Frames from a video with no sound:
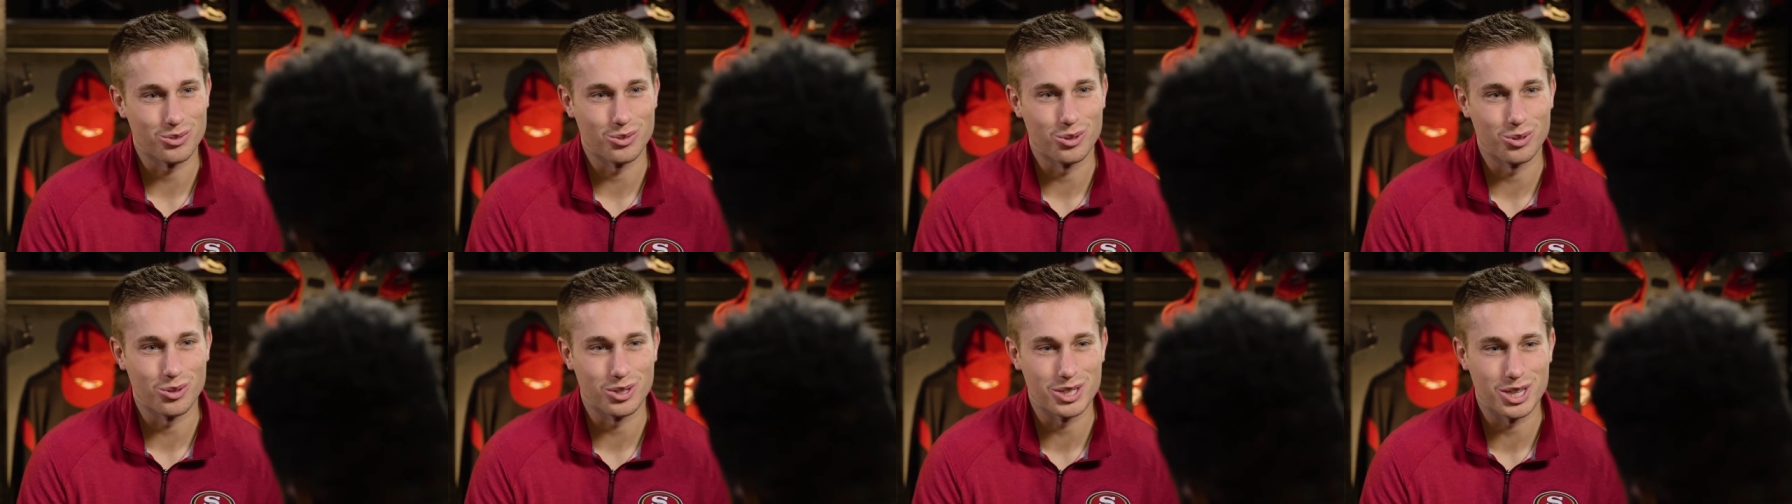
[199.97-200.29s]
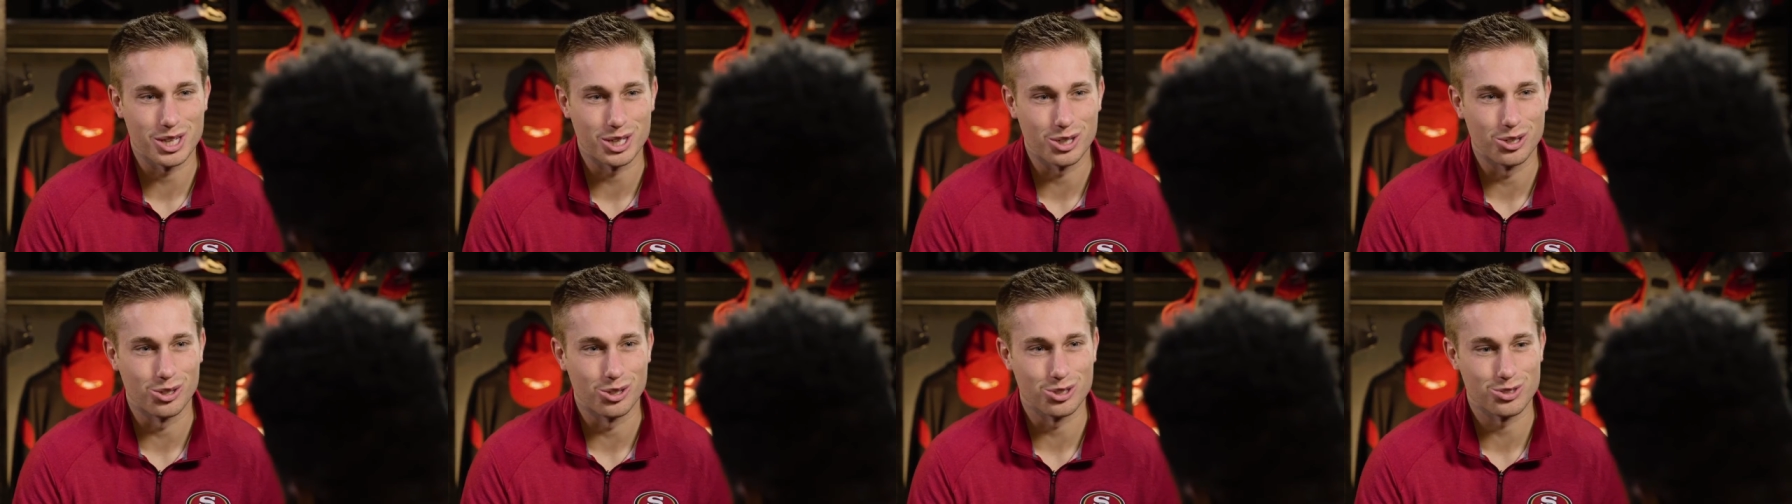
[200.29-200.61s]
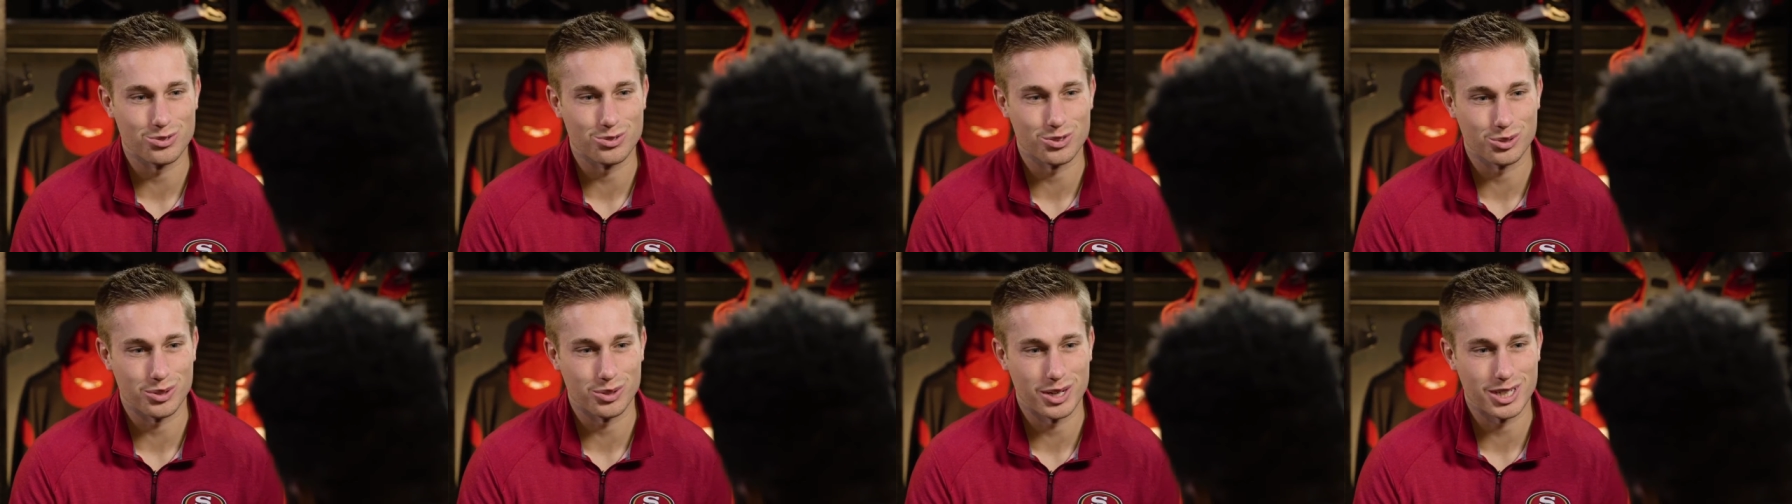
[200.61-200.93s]
What, what the
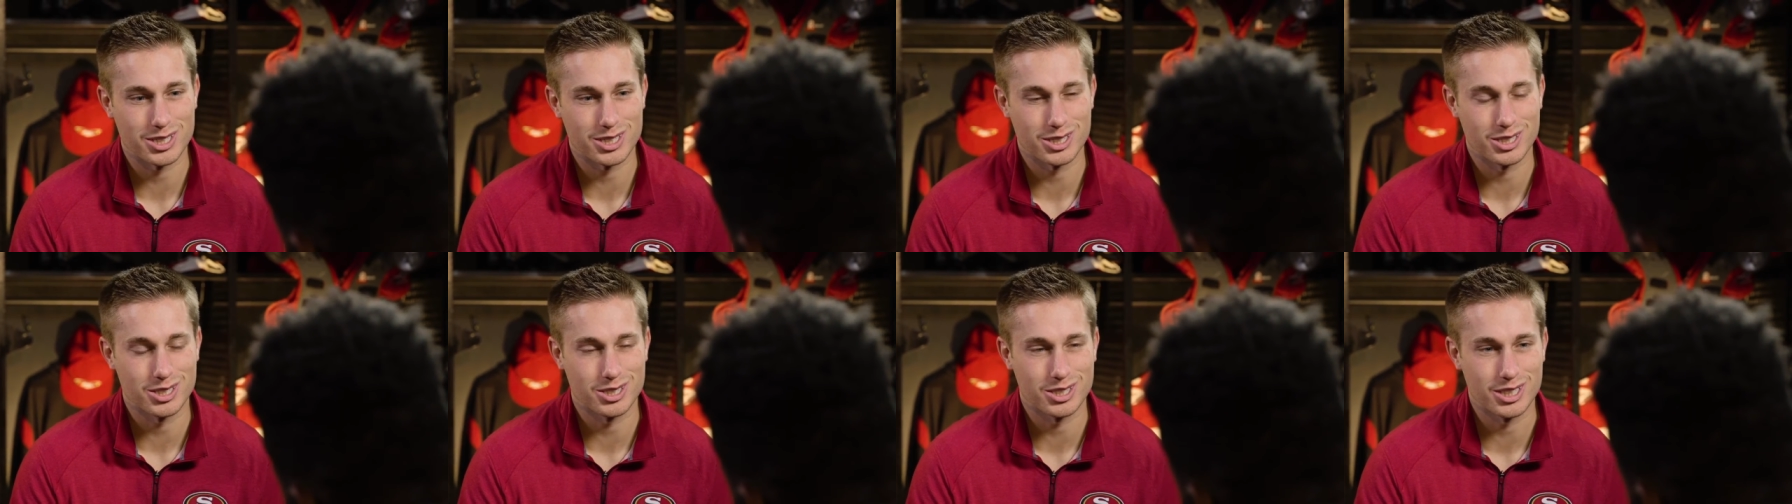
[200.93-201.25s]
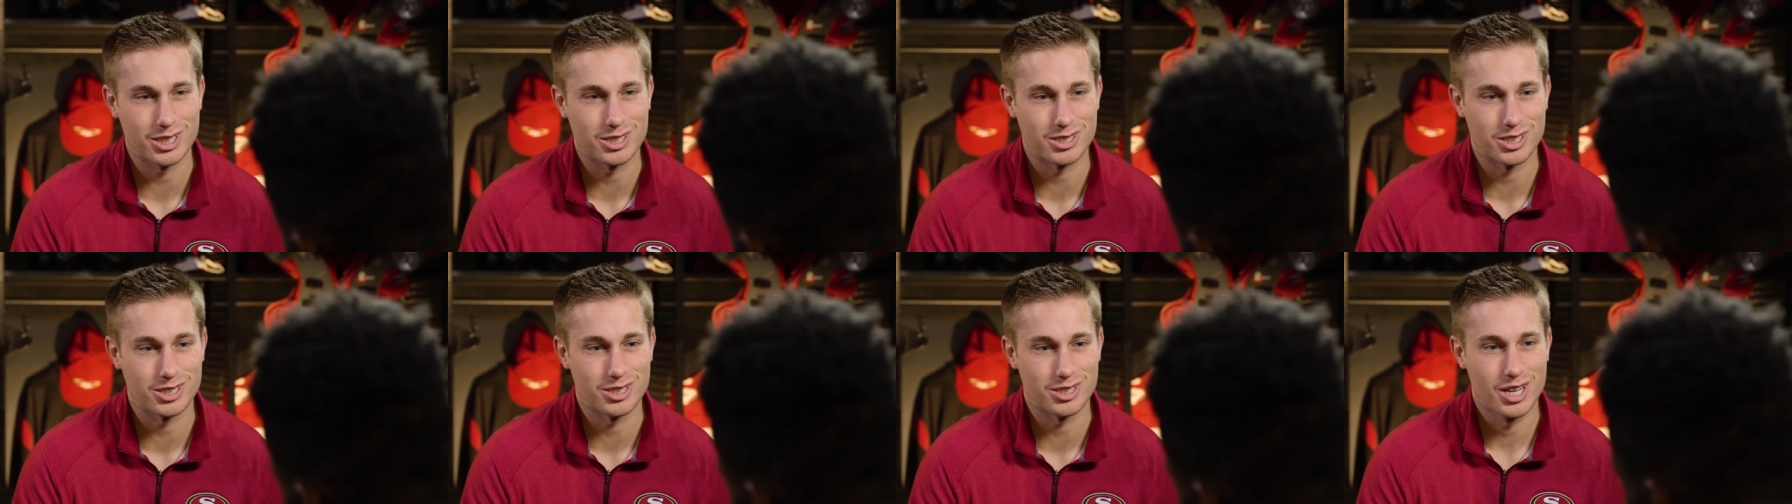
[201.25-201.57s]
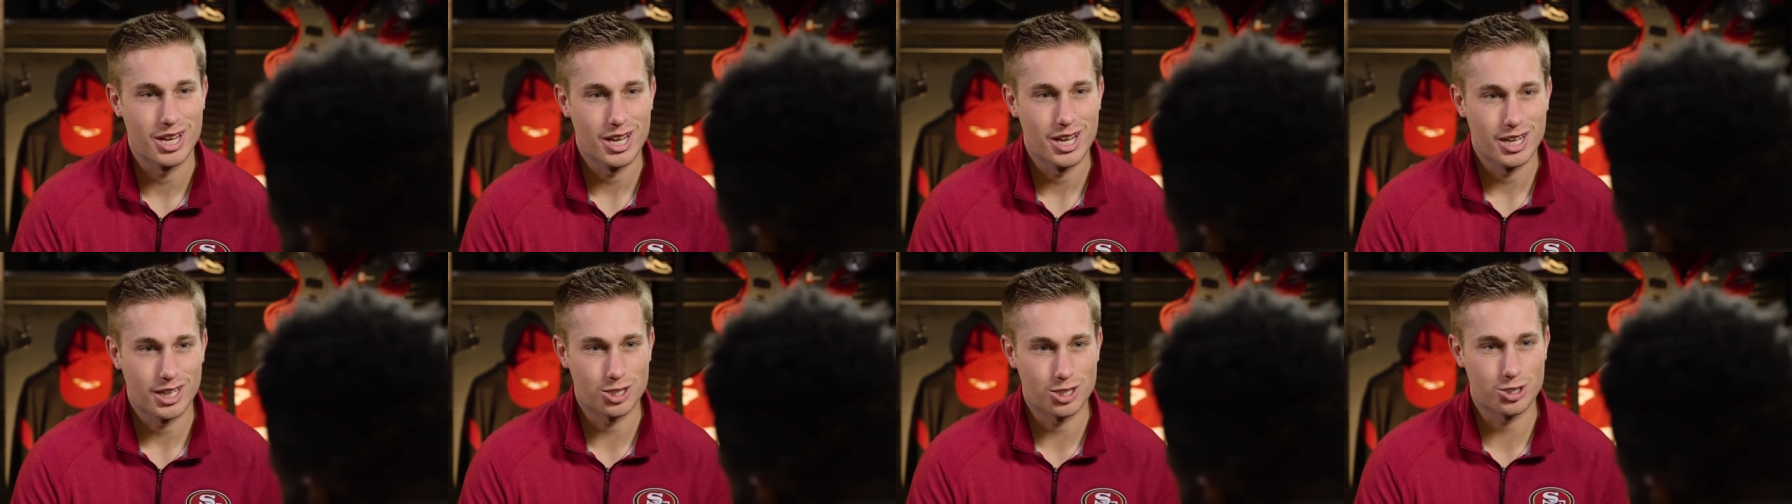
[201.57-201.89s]
goals for the rest of the season
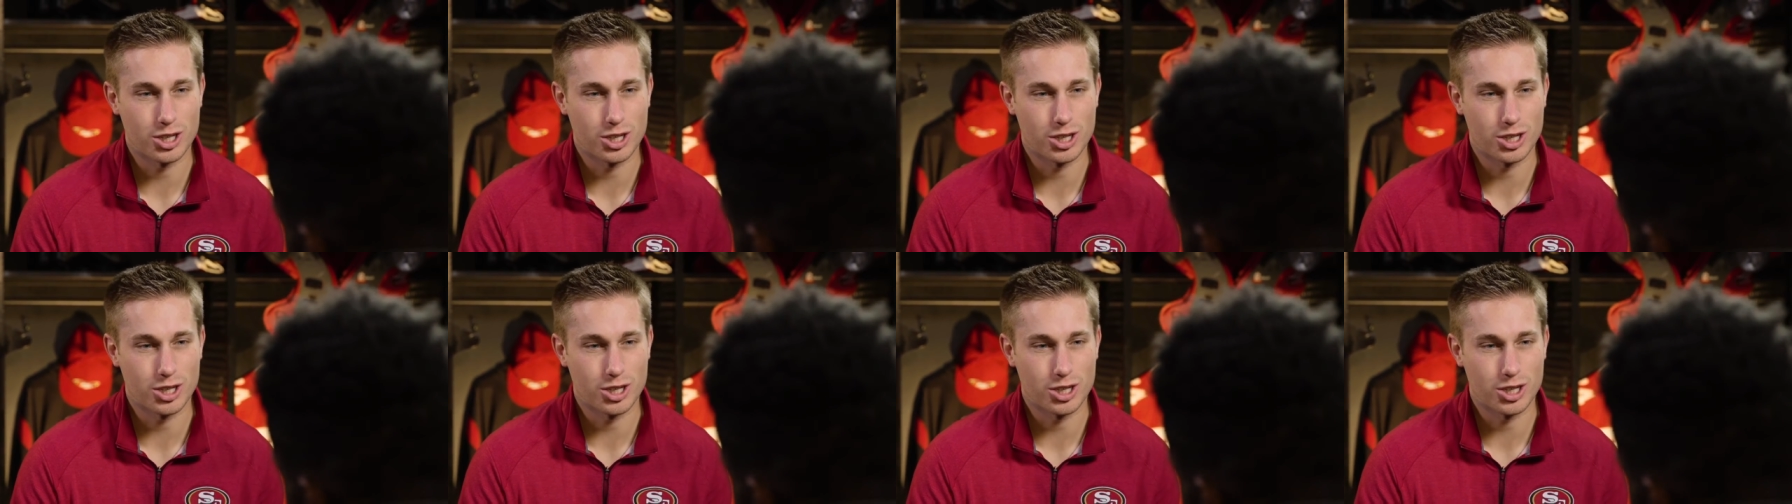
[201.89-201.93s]
is?